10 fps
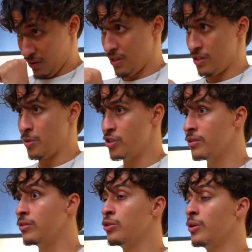especially
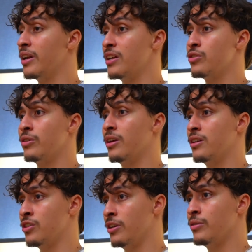doing an
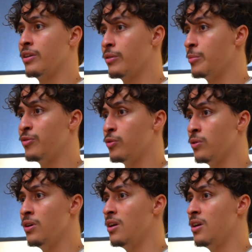engineering degree before.